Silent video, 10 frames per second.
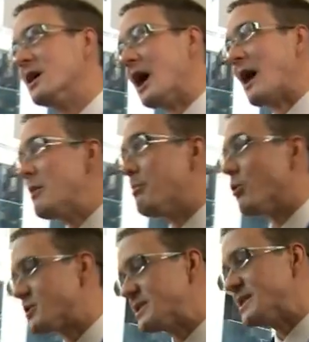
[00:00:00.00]
how
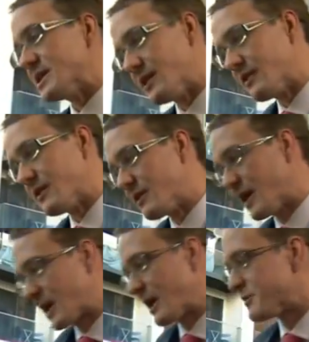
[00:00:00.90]
important is it
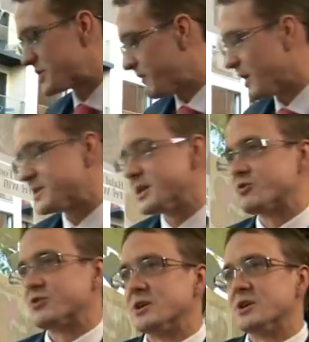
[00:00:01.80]
that kind of civility
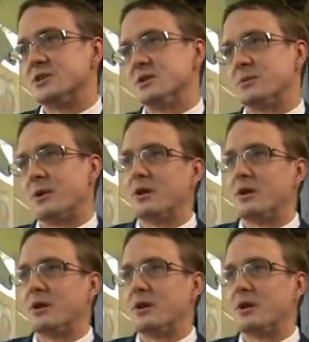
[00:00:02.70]
is returned to debate?